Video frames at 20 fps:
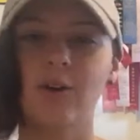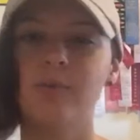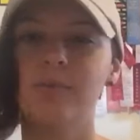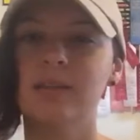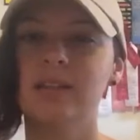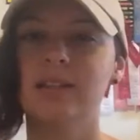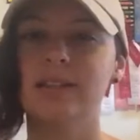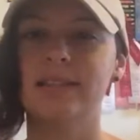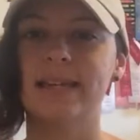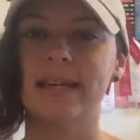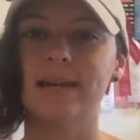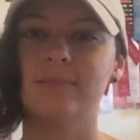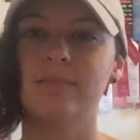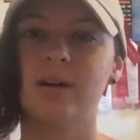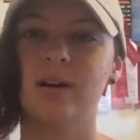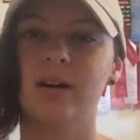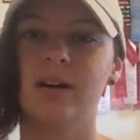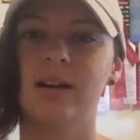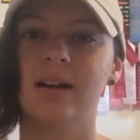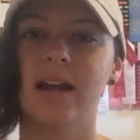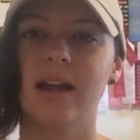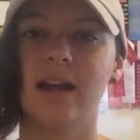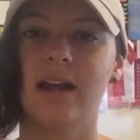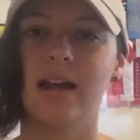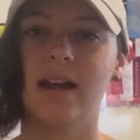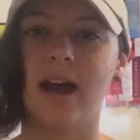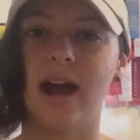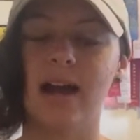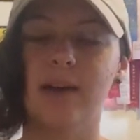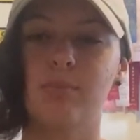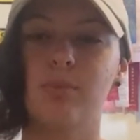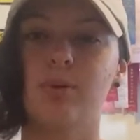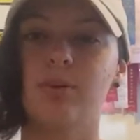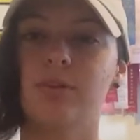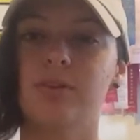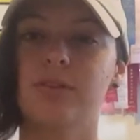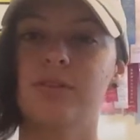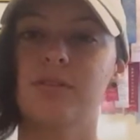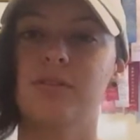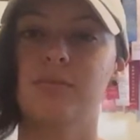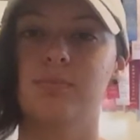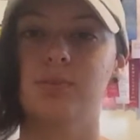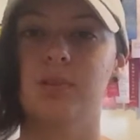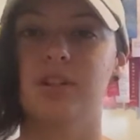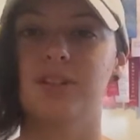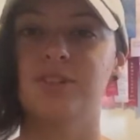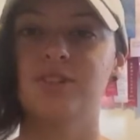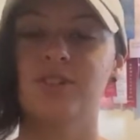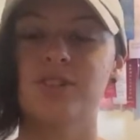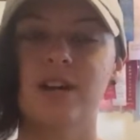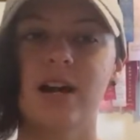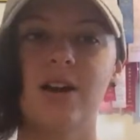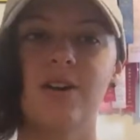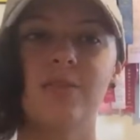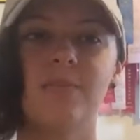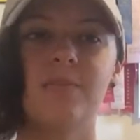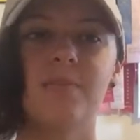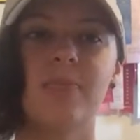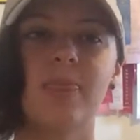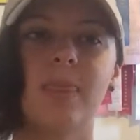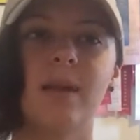opened the tampon and I pulled the plunger out,